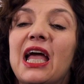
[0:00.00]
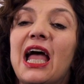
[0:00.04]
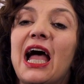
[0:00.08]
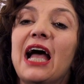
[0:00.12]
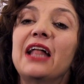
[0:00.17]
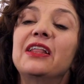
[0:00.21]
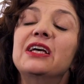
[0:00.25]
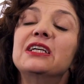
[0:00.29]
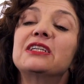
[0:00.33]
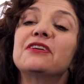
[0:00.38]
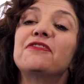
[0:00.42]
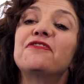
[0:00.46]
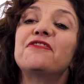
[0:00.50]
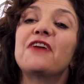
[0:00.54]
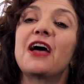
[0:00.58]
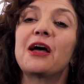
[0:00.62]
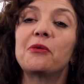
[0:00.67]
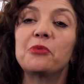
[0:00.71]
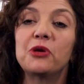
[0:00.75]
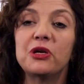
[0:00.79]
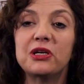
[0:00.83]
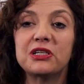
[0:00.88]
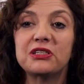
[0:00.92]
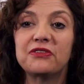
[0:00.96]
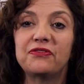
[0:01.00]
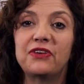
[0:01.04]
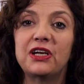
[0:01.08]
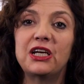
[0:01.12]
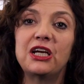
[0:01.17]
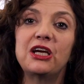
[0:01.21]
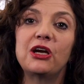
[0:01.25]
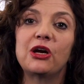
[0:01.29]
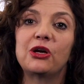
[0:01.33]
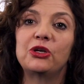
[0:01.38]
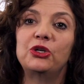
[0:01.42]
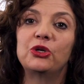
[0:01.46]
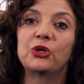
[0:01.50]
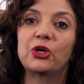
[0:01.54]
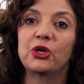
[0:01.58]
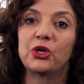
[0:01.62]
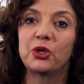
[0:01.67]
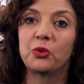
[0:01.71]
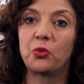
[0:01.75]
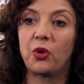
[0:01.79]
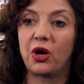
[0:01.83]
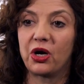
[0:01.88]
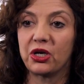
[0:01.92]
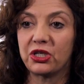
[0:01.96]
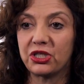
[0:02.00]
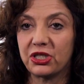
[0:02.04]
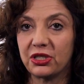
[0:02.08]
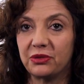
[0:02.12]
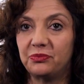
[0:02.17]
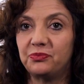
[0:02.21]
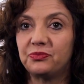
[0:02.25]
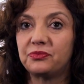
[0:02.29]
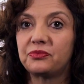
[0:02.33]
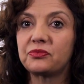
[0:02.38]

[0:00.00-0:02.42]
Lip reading: And there's a fabulous video you're going to watch